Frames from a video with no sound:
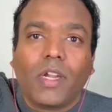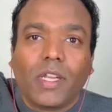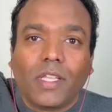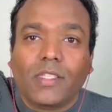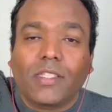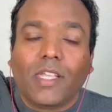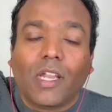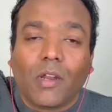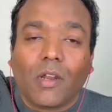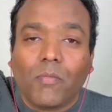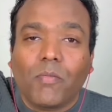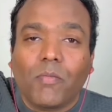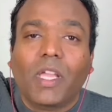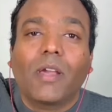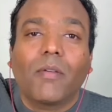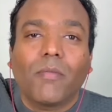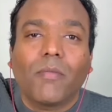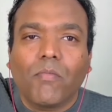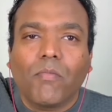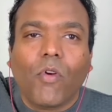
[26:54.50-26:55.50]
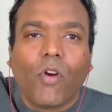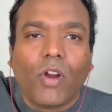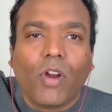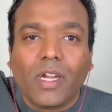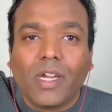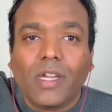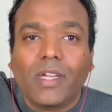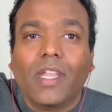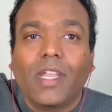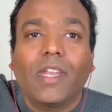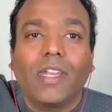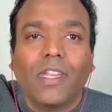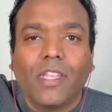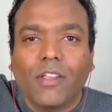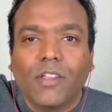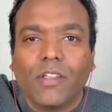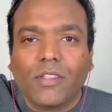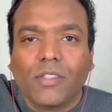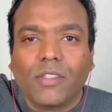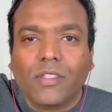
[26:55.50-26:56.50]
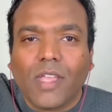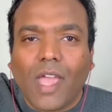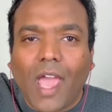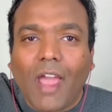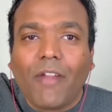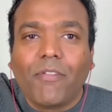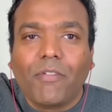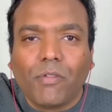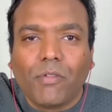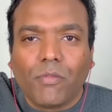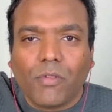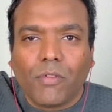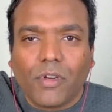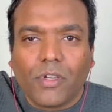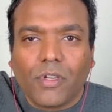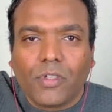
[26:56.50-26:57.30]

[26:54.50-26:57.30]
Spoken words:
that will become important 10 years afterwards.